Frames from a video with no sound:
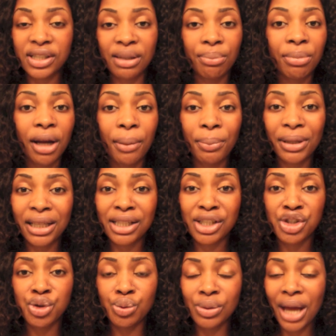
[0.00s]
Some
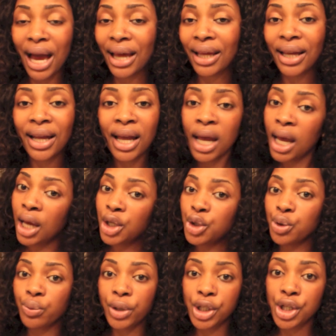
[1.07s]
companies do not
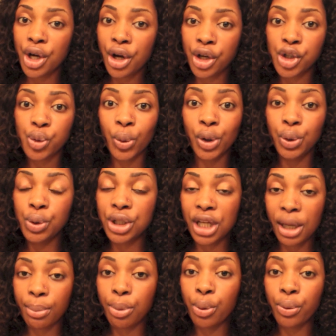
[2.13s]
do returns when you
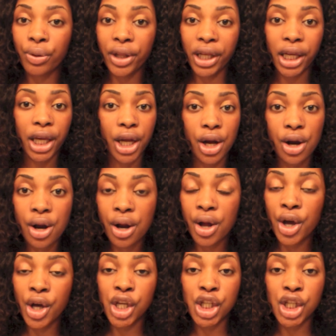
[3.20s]
shampoo the hair.